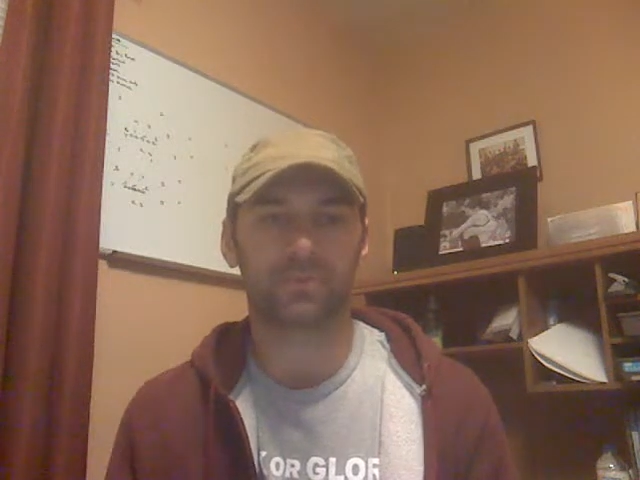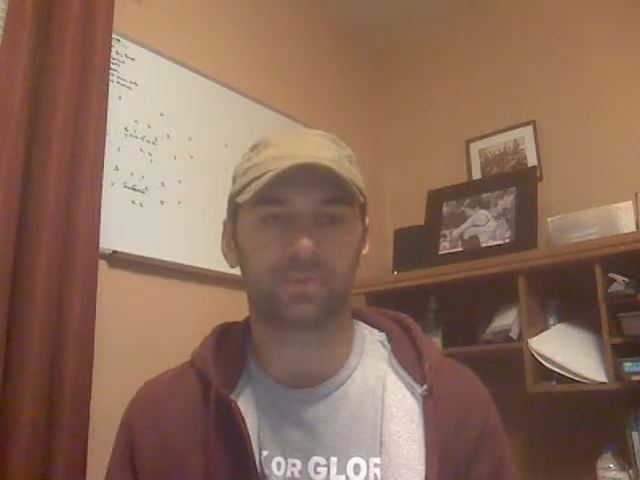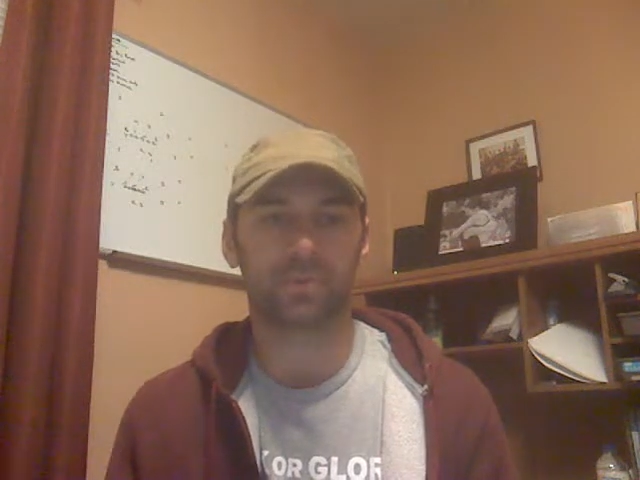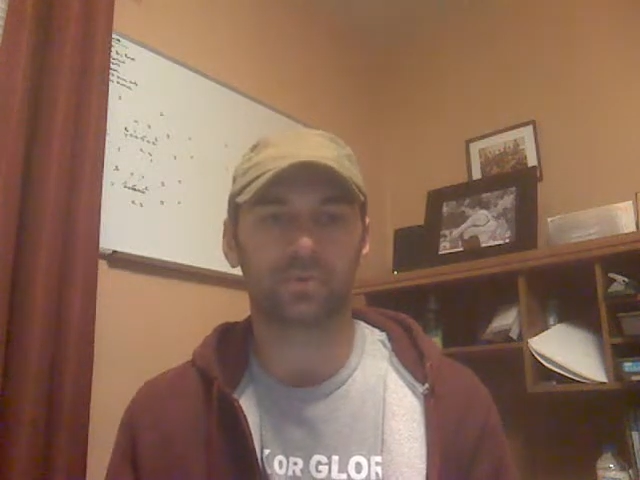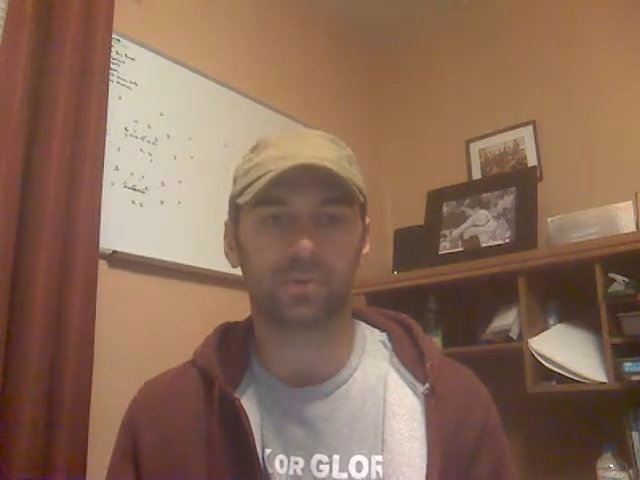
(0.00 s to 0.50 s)

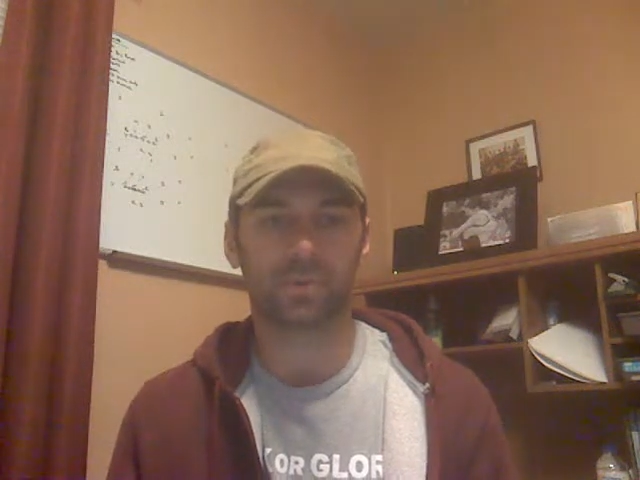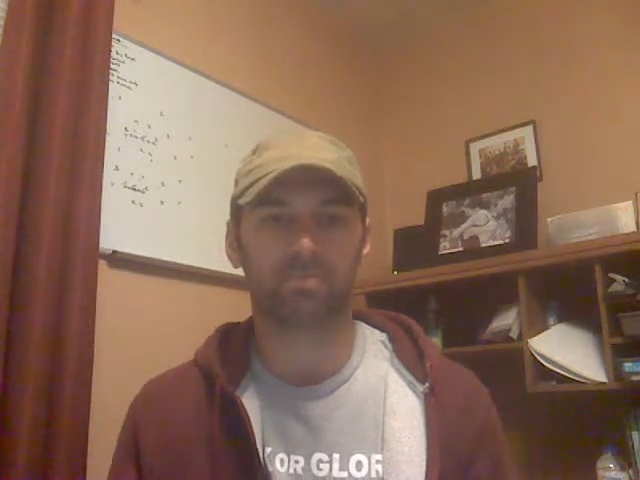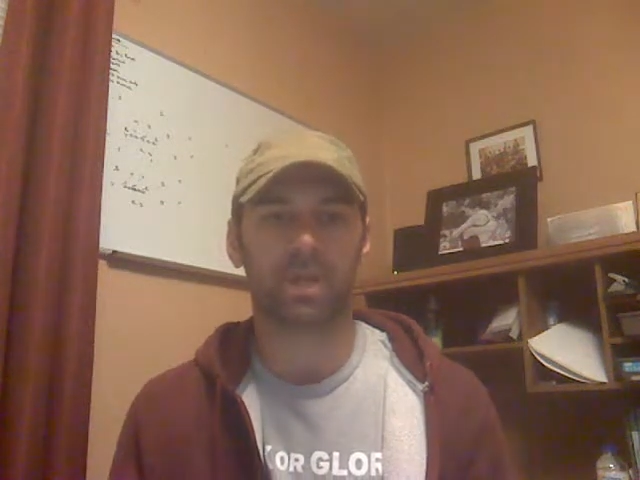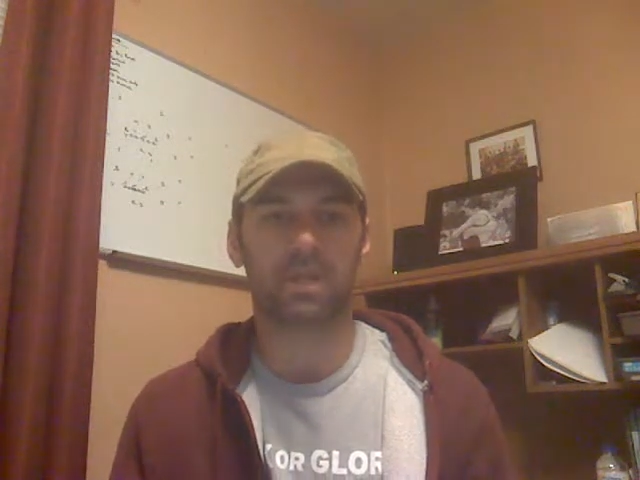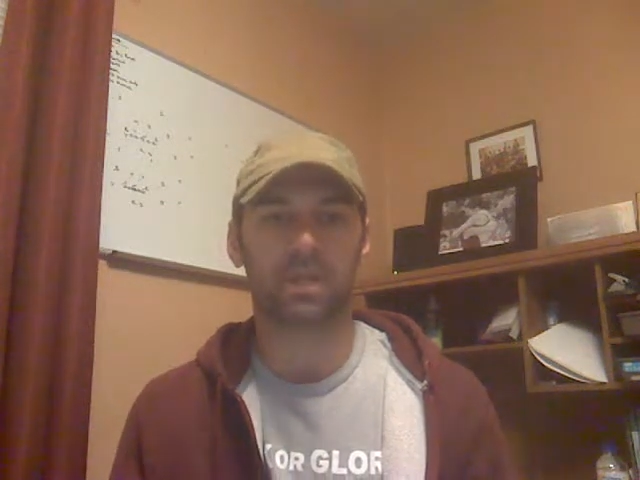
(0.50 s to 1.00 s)
Students will
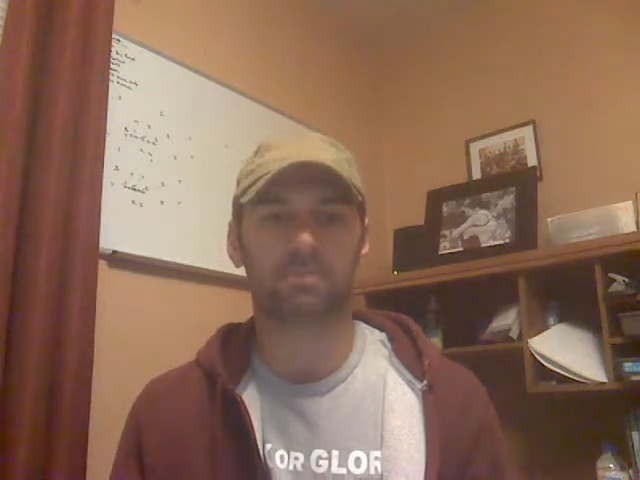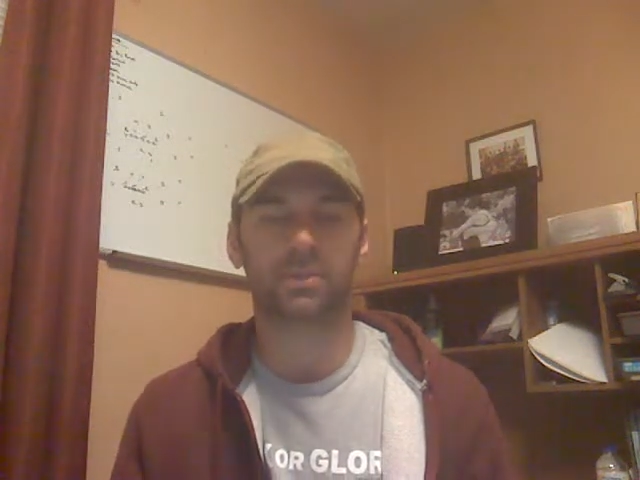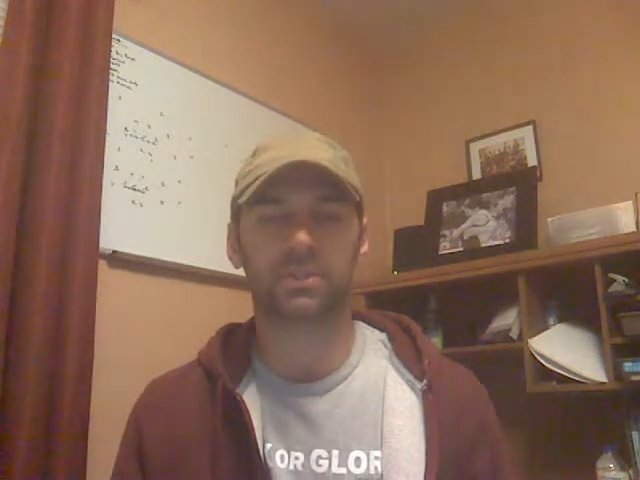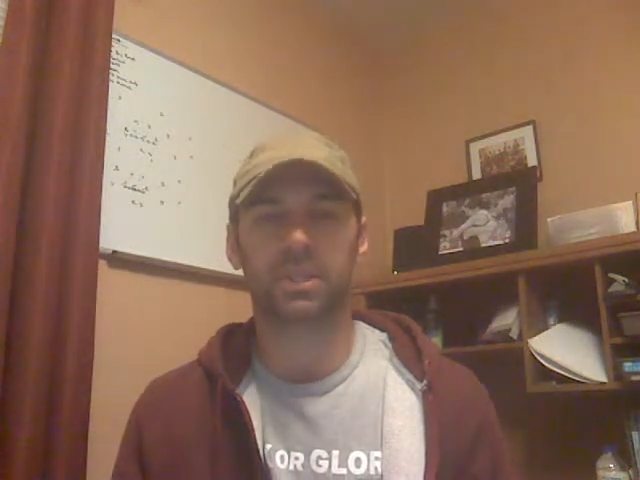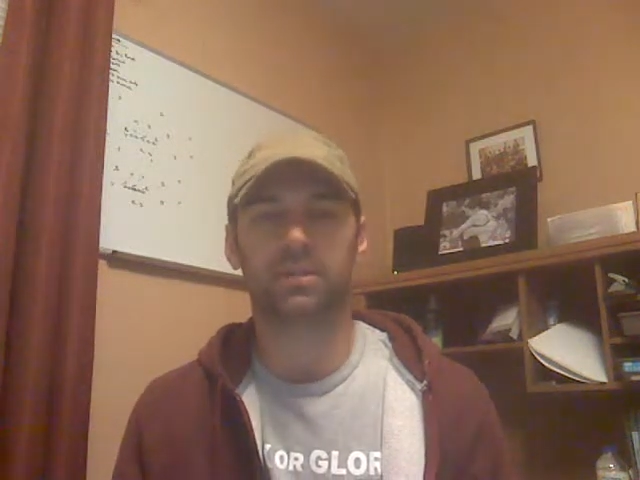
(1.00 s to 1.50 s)
compare
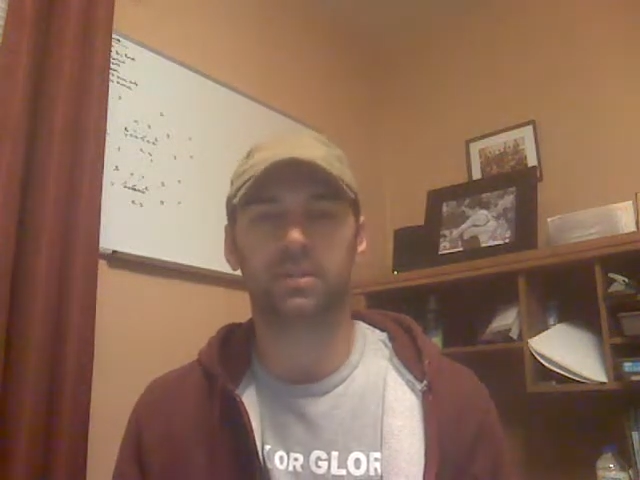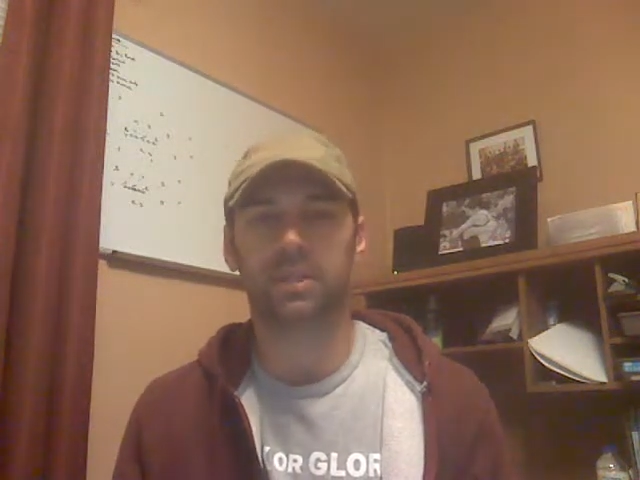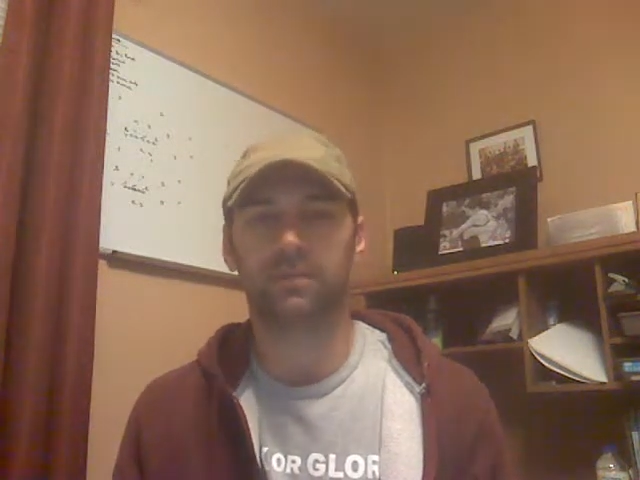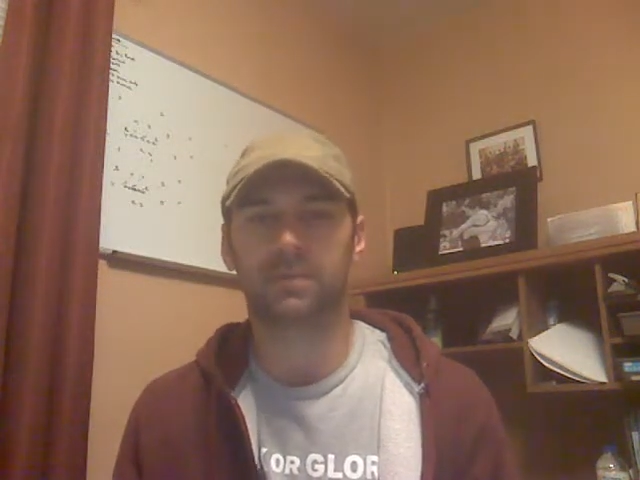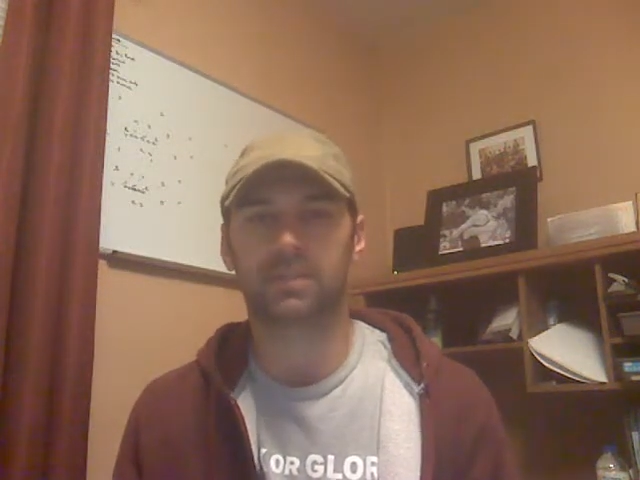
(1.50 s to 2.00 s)
numbers and their
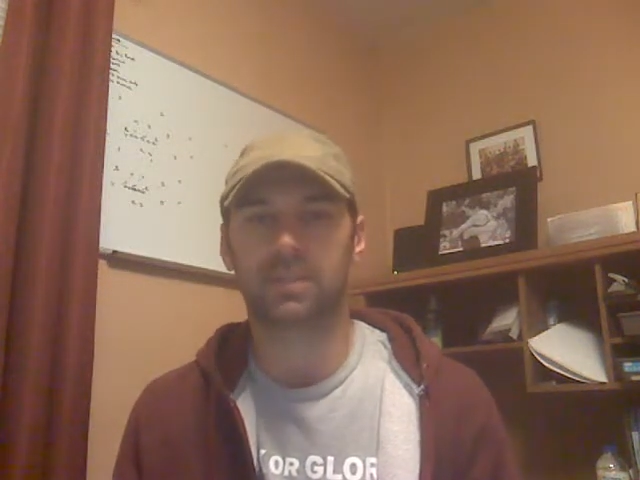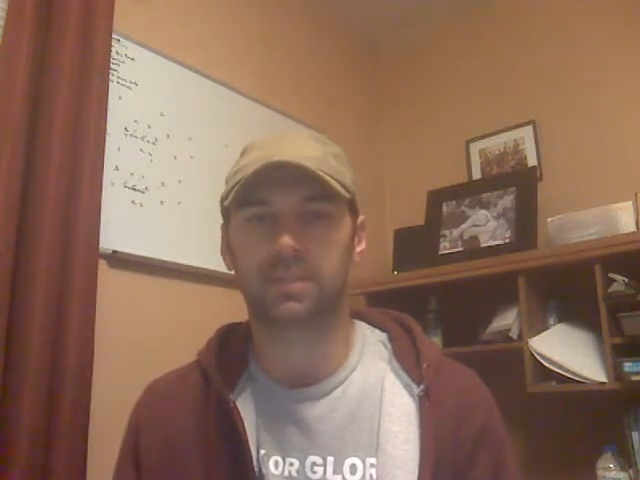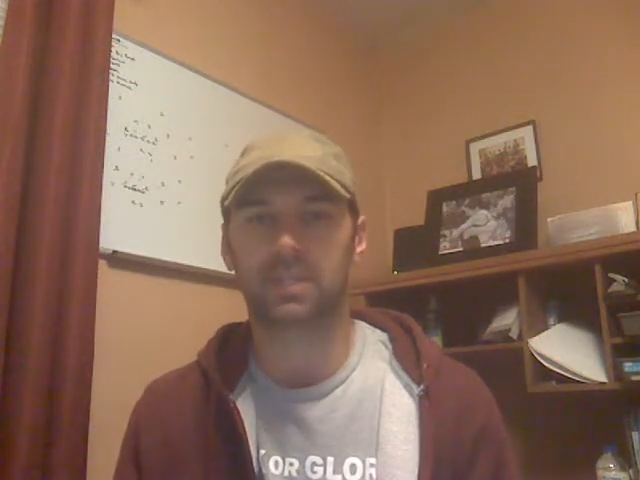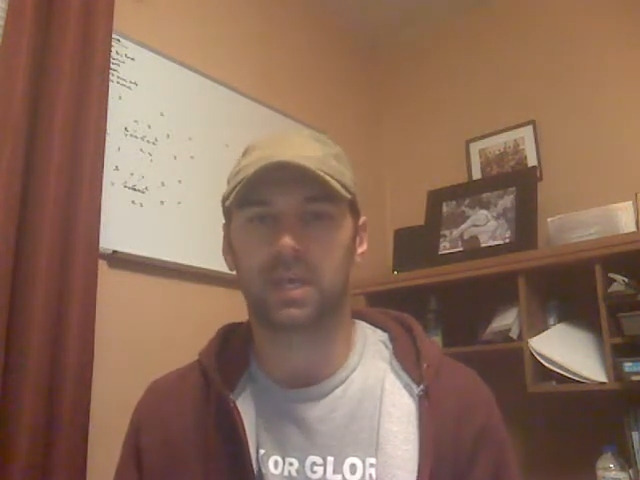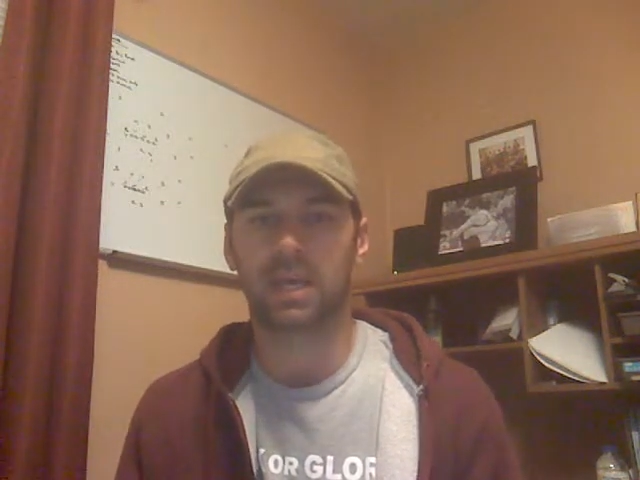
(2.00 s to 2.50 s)

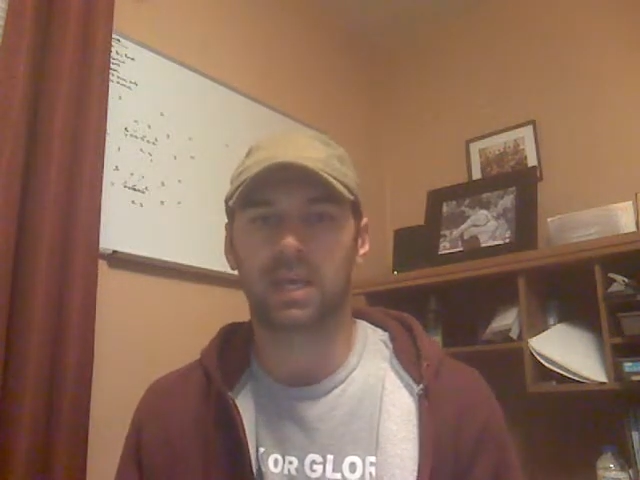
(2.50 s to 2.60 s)
differences